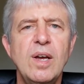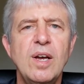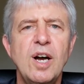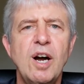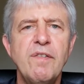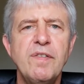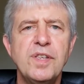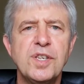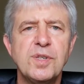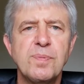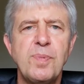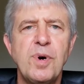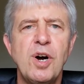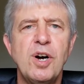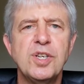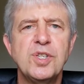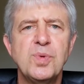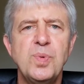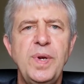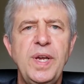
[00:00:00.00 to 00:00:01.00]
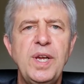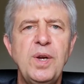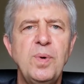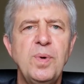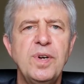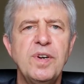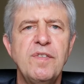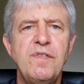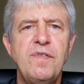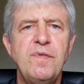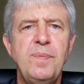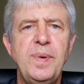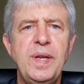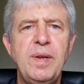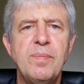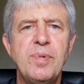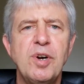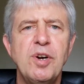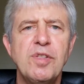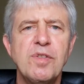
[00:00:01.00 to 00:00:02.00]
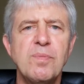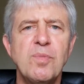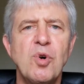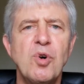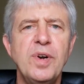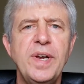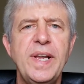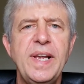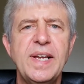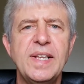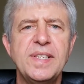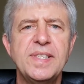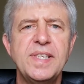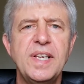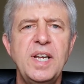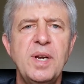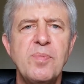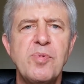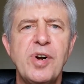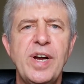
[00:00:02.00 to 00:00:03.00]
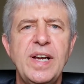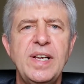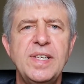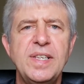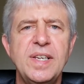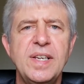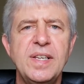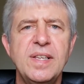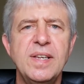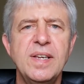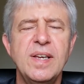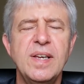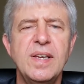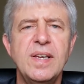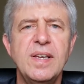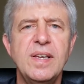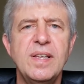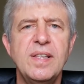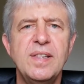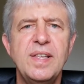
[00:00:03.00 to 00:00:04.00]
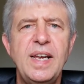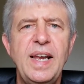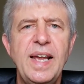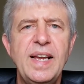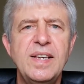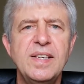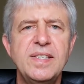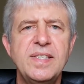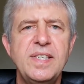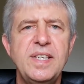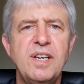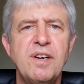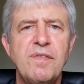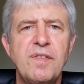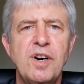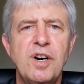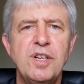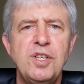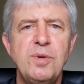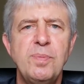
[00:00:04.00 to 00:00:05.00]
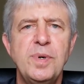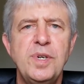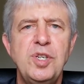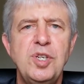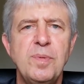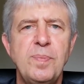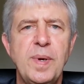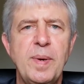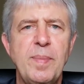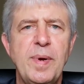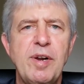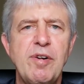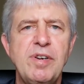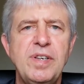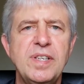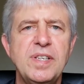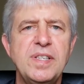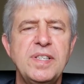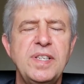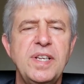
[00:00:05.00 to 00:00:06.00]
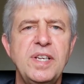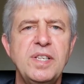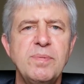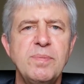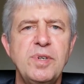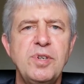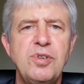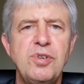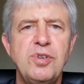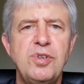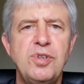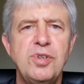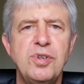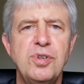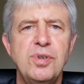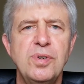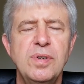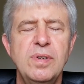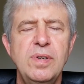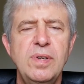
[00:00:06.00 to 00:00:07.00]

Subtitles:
Over this past week, we have been both mourning and celebrating the legacy of Archbishop Emeritus Desmond Tutu,